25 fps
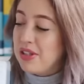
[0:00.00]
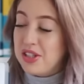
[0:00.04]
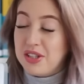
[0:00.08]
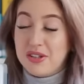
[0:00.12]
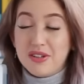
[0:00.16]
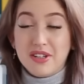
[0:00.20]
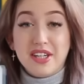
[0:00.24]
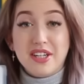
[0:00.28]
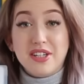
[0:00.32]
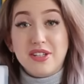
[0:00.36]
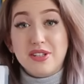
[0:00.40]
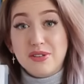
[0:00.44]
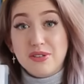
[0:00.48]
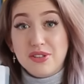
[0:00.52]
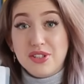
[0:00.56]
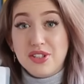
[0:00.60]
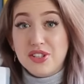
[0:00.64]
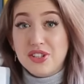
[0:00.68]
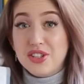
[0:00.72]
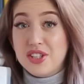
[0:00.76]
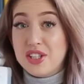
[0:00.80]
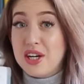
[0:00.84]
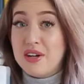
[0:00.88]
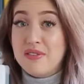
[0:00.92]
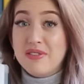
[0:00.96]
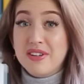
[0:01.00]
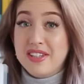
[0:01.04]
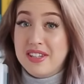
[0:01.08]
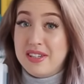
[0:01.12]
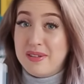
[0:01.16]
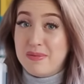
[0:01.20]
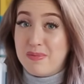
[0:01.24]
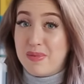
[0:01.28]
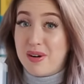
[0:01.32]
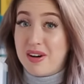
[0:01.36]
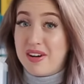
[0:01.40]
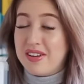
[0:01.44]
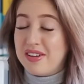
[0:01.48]
So they're do-it-yourself, I
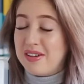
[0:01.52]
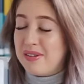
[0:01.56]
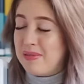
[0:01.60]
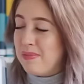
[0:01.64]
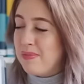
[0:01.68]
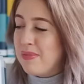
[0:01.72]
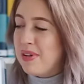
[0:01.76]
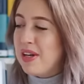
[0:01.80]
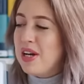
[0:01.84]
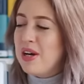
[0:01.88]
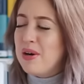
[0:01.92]
didn't buy them.